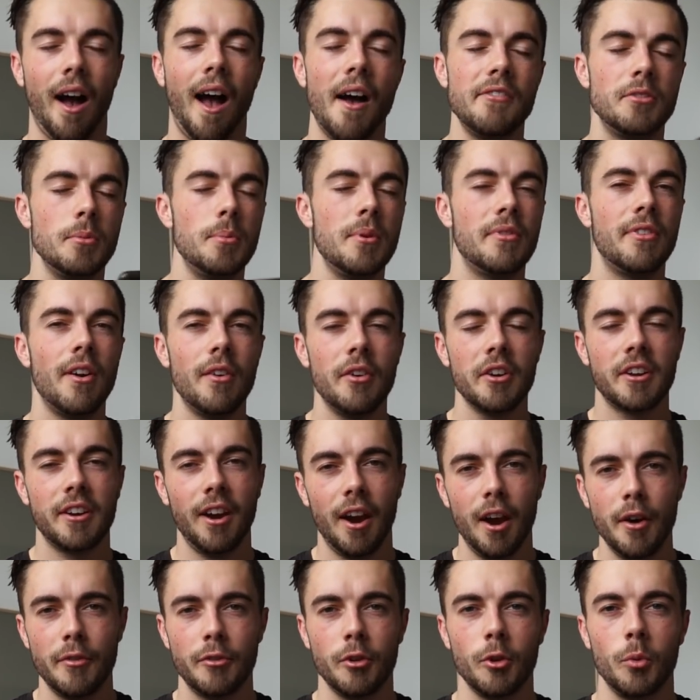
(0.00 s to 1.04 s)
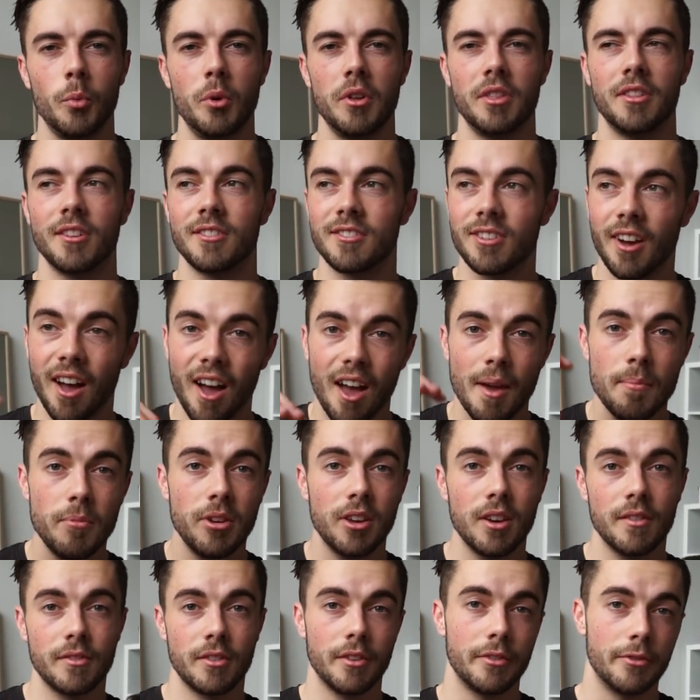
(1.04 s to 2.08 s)
I have to be very careful with the
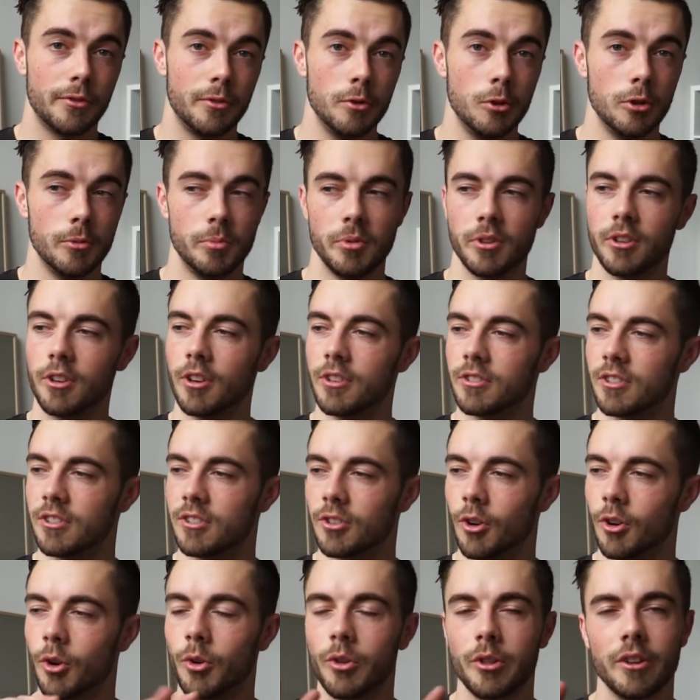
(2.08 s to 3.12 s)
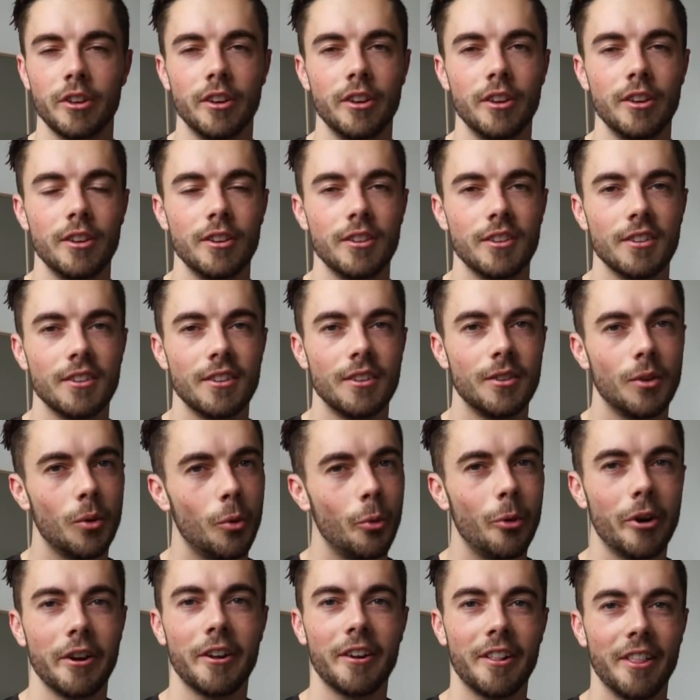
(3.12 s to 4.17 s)
timing of the food because it's only
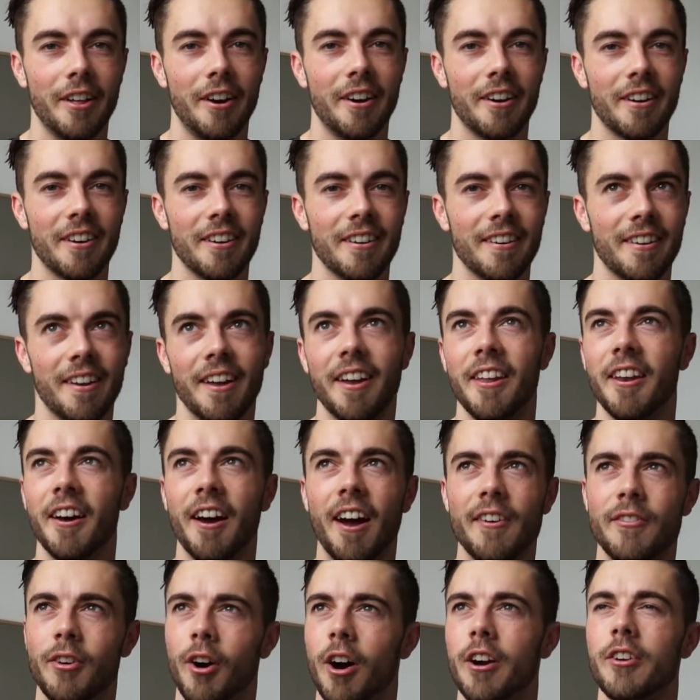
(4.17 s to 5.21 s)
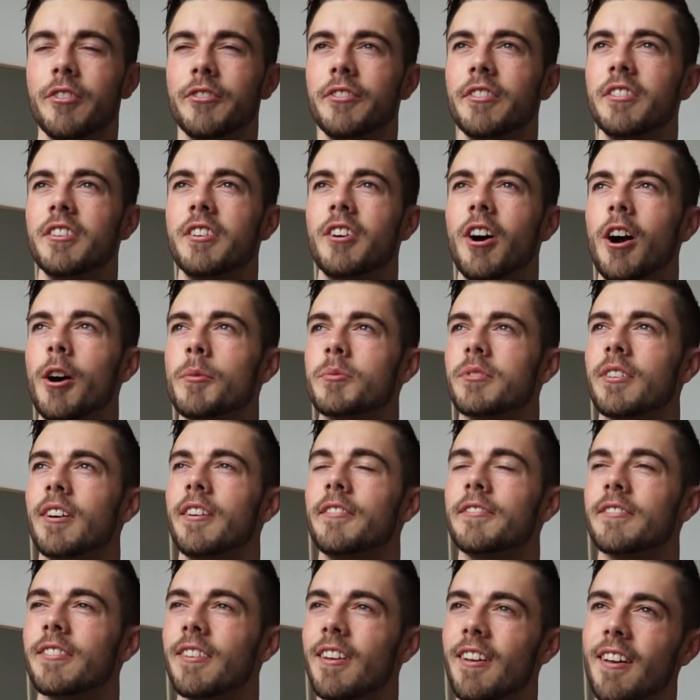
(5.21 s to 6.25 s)
one o'clock and I have 150 carbs
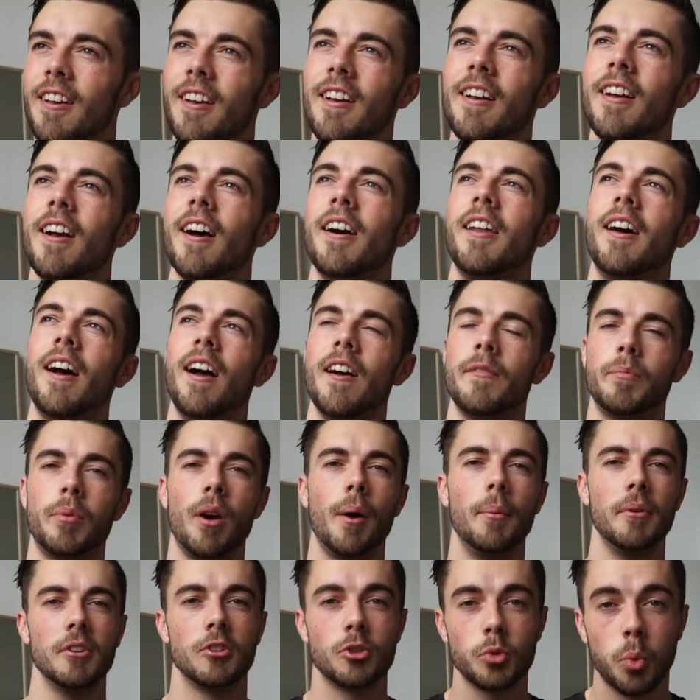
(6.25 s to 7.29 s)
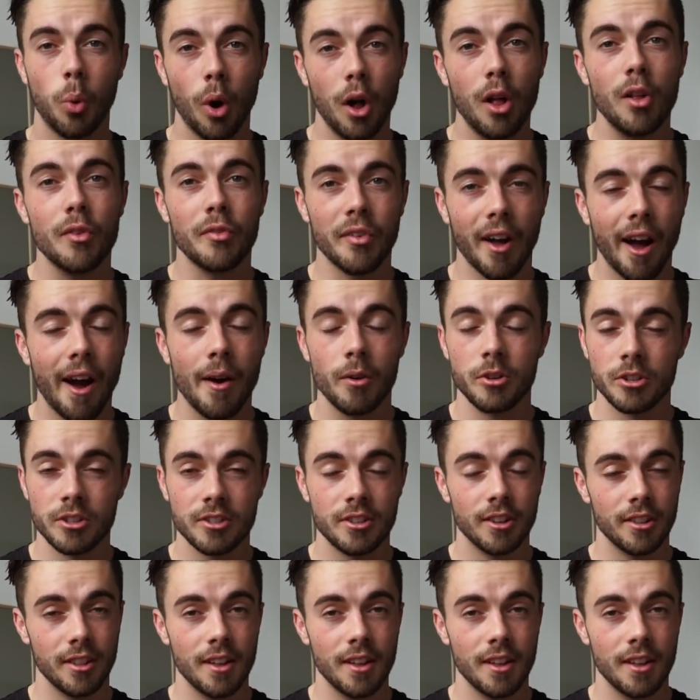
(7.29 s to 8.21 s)
left and I have probably 12 hours to